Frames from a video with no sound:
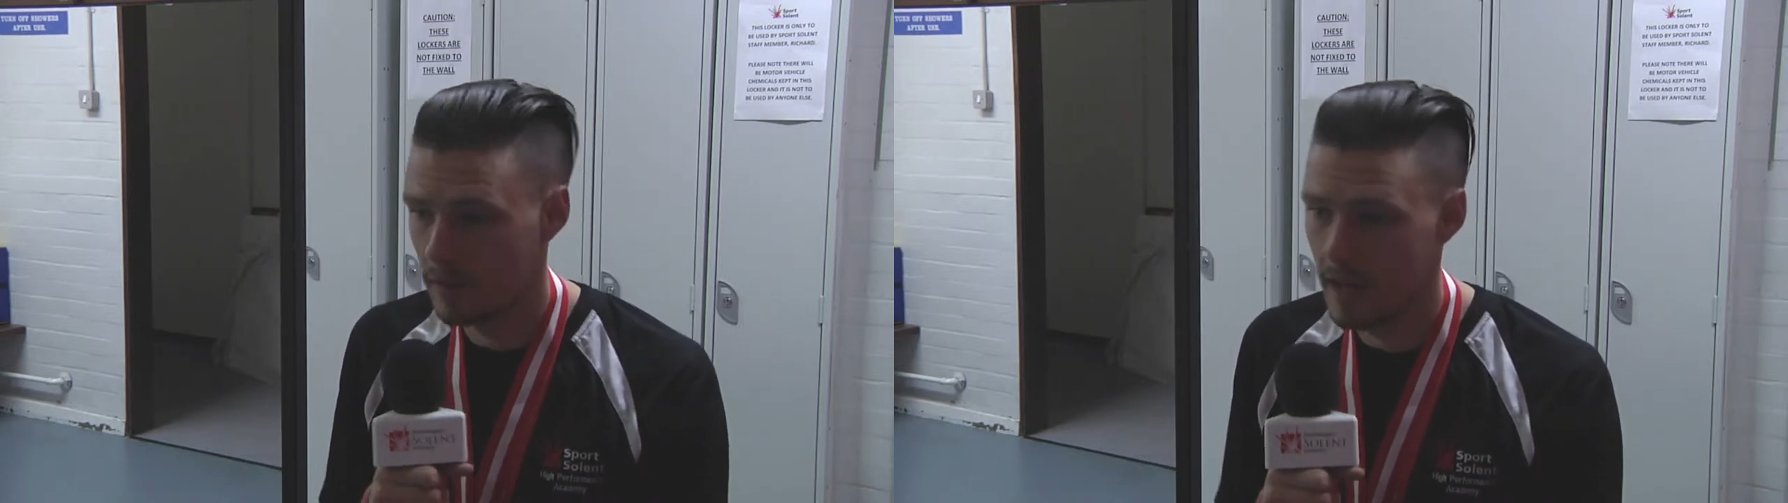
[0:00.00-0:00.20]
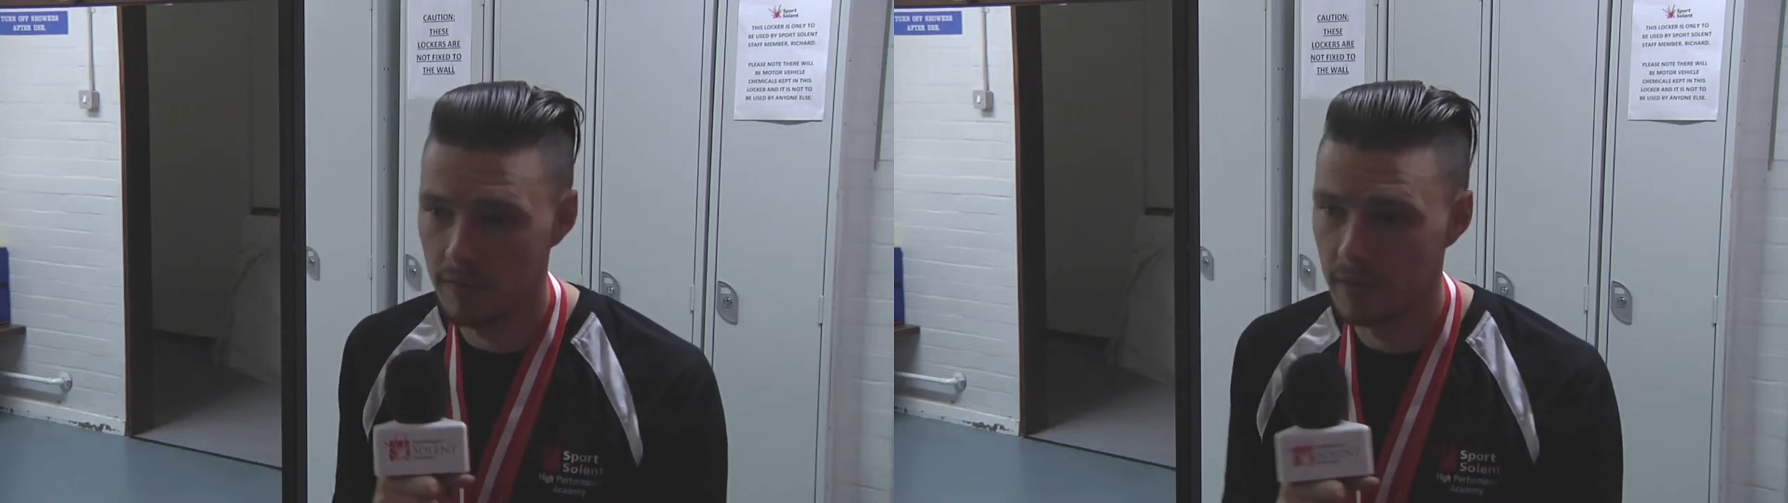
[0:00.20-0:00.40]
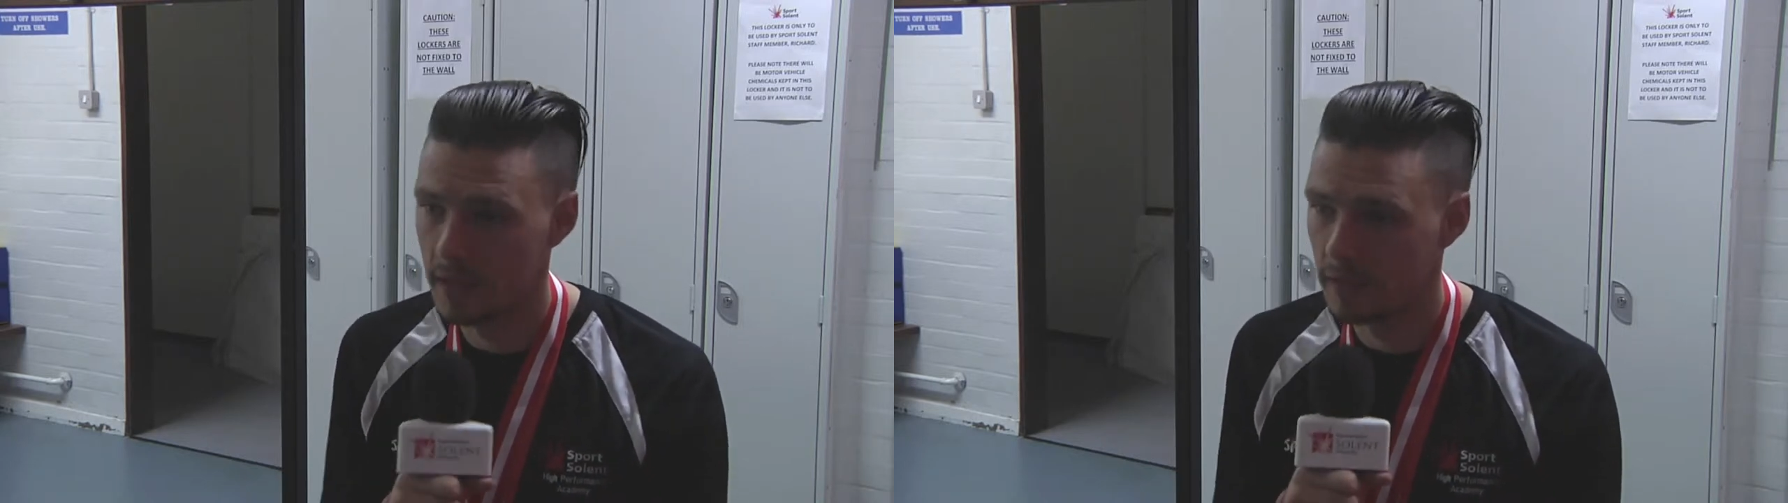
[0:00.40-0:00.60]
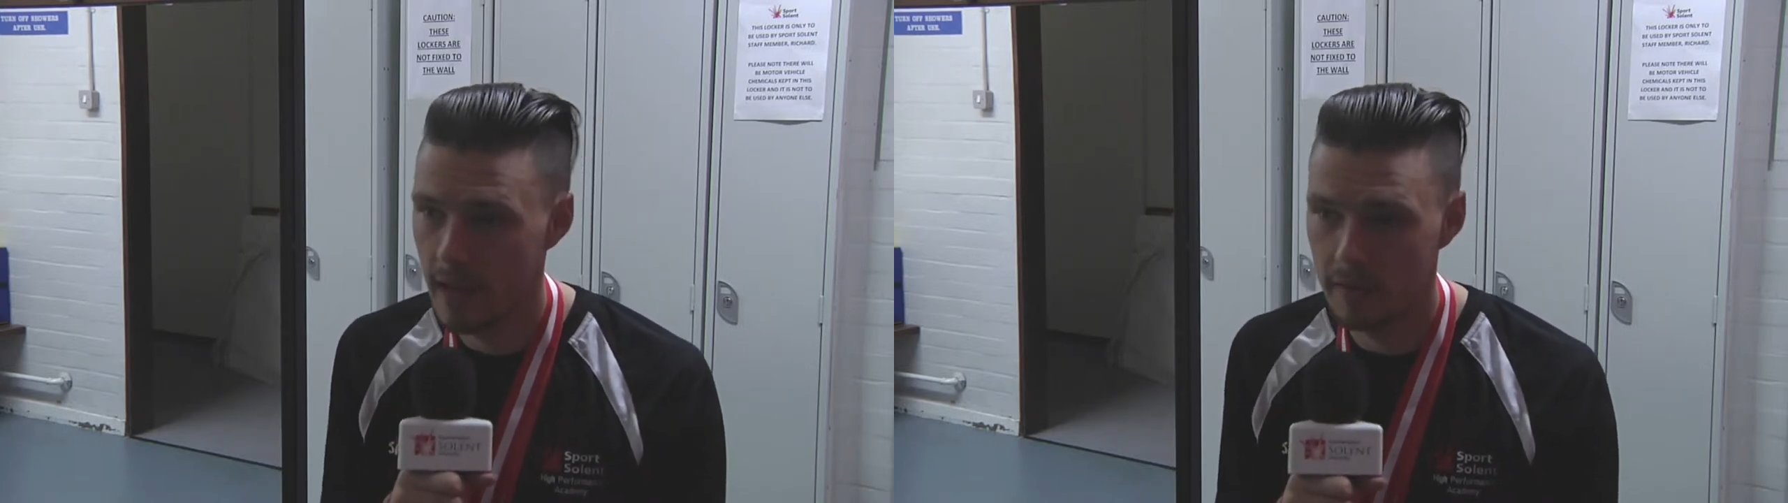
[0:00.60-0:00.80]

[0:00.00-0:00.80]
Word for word: every